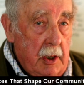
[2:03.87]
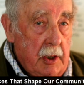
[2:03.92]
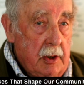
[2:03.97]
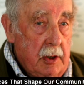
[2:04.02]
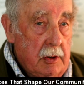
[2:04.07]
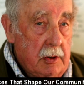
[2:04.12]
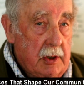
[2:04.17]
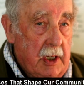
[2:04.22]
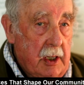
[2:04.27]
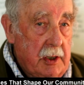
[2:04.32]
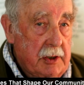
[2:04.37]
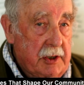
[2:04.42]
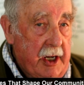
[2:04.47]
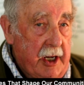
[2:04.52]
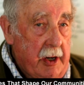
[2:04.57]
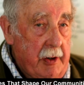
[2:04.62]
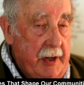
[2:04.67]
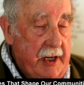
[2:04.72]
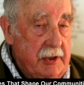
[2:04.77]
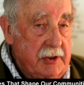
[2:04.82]
You can't
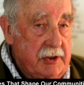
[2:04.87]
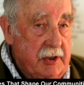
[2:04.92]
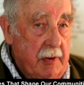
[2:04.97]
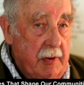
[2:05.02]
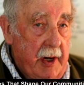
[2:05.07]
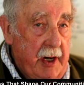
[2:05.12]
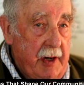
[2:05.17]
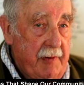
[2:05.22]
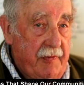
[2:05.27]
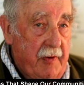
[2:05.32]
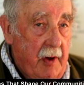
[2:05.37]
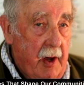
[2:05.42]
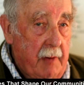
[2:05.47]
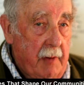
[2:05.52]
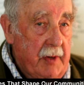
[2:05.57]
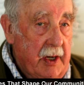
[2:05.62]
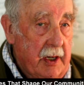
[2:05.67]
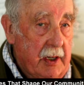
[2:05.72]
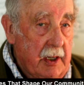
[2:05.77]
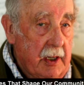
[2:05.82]
go into a
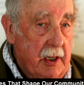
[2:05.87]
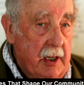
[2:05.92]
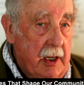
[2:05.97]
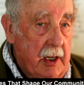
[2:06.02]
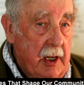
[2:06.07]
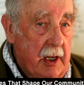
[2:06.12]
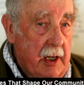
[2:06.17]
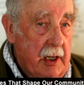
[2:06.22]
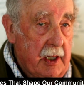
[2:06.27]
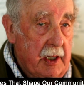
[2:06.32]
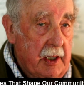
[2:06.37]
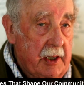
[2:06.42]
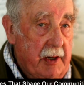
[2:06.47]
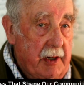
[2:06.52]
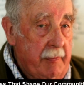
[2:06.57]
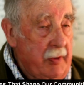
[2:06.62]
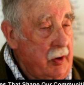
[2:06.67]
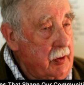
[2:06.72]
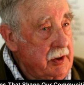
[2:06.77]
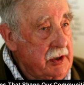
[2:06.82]
farming
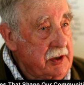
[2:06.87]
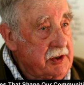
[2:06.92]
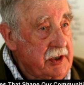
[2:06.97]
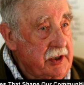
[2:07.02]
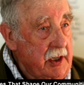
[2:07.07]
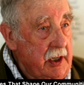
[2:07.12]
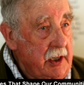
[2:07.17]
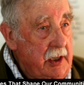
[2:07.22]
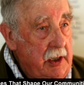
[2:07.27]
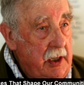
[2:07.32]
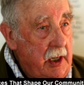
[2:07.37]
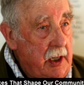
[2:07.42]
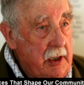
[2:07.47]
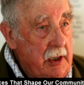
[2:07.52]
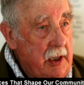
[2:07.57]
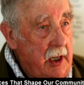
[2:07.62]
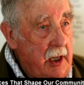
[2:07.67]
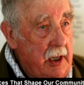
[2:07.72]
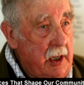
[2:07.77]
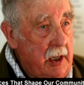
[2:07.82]
community
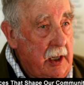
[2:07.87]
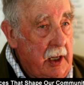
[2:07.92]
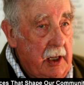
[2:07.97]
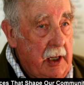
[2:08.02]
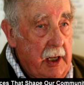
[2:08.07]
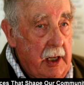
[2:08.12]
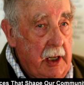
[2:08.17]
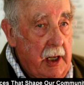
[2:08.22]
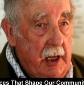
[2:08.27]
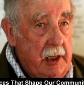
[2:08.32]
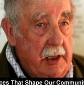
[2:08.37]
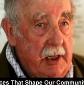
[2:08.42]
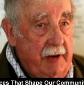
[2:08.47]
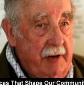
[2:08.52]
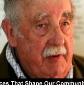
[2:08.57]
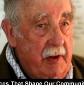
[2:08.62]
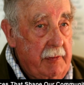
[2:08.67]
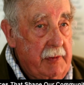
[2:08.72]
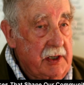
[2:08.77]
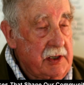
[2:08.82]
and
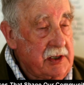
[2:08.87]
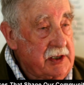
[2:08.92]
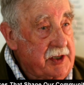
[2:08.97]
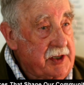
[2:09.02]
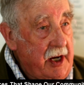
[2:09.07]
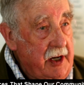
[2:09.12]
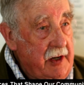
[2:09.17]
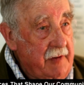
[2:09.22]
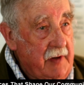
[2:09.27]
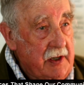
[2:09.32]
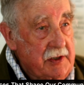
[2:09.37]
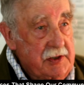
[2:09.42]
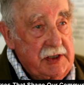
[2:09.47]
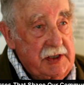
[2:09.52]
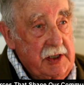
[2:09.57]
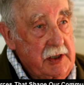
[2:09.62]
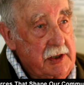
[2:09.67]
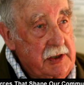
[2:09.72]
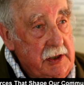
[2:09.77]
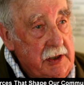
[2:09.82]
leave them in a state of
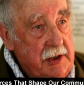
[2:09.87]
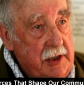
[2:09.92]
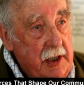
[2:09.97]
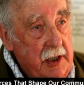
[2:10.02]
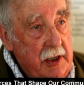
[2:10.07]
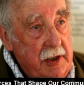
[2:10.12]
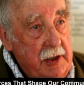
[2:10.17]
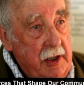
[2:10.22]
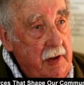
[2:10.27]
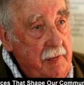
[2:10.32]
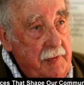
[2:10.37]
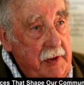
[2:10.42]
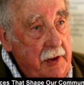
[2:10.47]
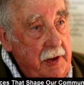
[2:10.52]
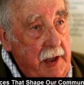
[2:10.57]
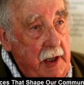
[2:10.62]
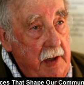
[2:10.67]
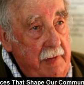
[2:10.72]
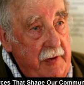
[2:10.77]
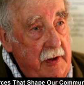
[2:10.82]
uncertainty and hope
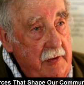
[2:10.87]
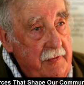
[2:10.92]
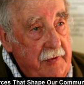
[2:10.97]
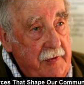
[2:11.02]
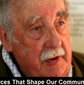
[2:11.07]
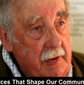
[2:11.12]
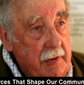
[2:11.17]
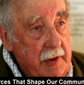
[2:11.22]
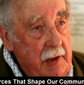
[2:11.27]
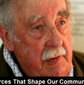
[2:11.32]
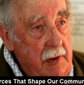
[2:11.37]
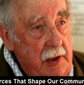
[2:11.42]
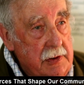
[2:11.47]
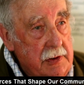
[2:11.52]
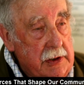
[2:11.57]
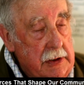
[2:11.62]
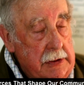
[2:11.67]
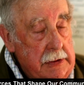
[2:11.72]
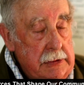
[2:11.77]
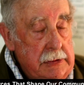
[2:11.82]
that they'll vote for you. They won't.